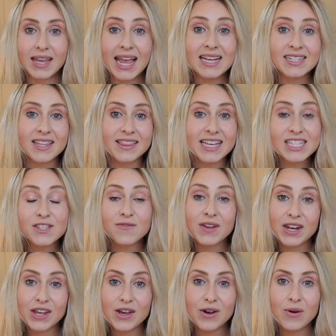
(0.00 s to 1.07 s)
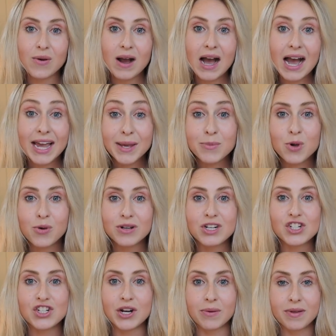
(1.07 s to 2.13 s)
And in this video, I am going to
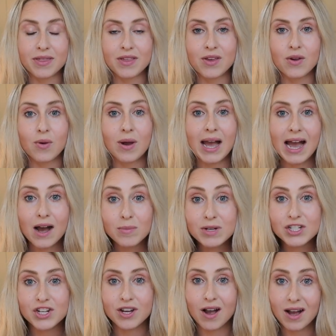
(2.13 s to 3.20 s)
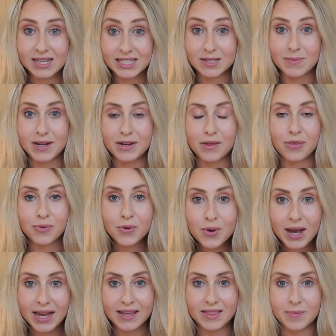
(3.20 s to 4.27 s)
share with you how much it cost me to through
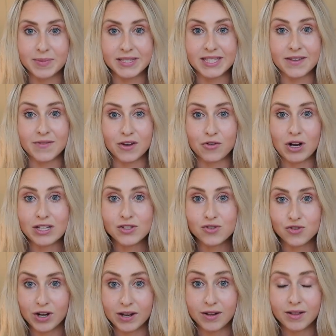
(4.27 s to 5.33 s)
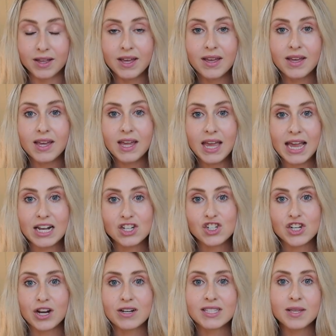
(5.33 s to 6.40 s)
hike the Pacific Crest Trail and
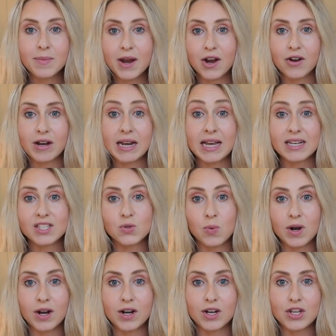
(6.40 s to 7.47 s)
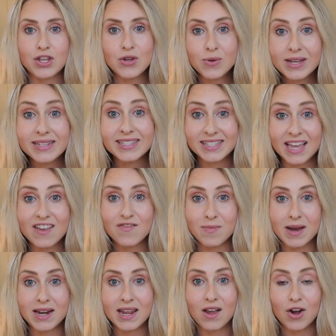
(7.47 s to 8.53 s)
share some areas where you can save
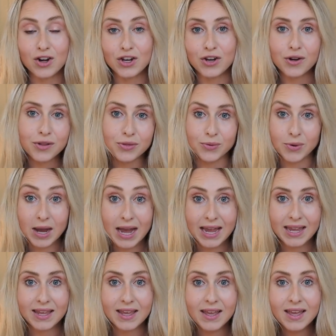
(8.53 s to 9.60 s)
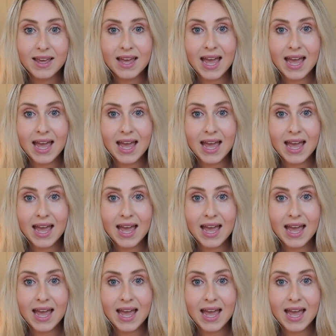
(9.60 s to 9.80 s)
money on your through hike